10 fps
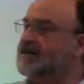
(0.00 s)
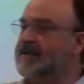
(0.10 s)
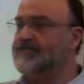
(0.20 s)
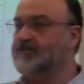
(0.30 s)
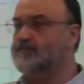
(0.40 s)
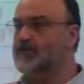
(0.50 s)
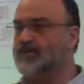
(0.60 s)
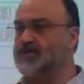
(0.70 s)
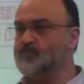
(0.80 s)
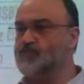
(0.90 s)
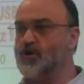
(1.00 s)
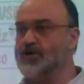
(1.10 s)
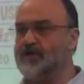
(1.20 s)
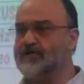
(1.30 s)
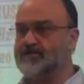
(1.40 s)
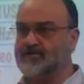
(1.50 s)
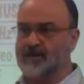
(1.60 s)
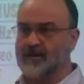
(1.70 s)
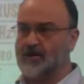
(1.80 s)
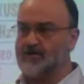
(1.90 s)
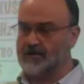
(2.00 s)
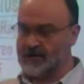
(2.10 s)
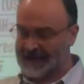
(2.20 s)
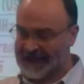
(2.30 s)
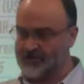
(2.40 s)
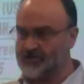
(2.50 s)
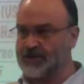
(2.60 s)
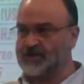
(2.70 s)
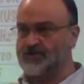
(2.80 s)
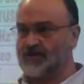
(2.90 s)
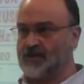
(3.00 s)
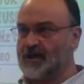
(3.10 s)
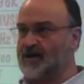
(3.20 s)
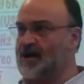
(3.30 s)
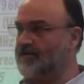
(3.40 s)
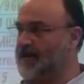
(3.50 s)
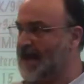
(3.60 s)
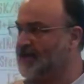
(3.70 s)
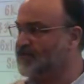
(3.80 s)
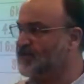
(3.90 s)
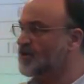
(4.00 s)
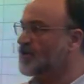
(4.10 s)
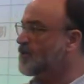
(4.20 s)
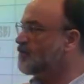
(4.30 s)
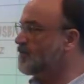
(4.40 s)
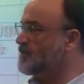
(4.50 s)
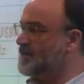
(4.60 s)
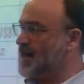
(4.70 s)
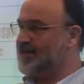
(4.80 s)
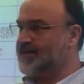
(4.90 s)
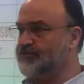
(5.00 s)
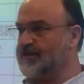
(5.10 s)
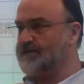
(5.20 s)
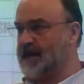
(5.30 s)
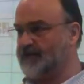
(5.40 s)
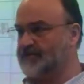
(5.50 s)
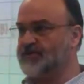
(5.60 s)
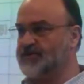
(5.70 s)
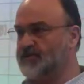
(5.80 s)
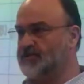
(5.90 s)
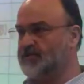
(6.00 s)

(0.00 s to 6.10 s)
if you bought them one-off from a local electronics store like RS, would be about £3,